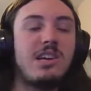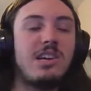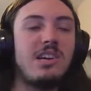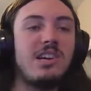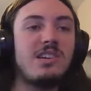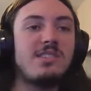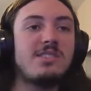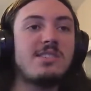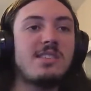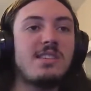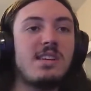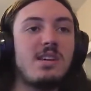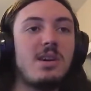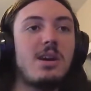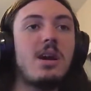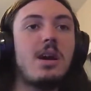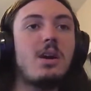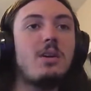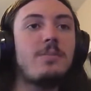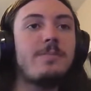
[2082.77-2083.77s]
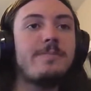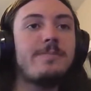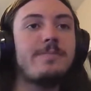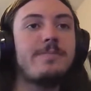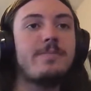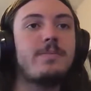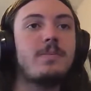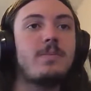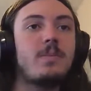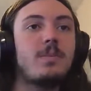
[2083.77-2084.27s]
You're Earth's hero.
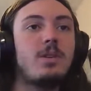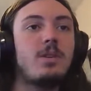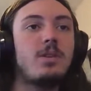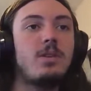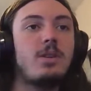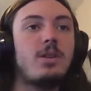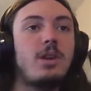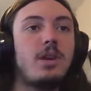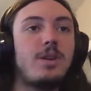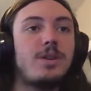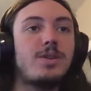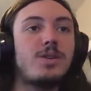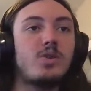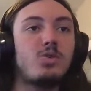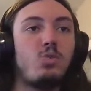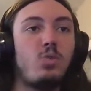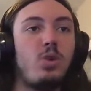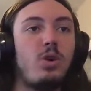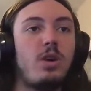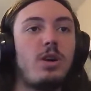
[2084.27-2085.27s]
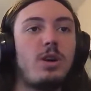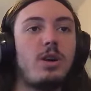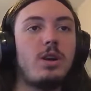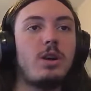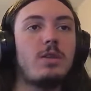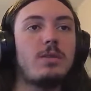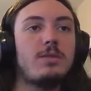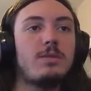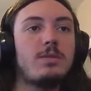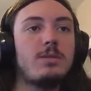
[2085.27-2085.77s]
You're Earth's
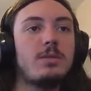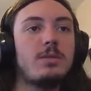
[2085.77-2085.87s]
warrior.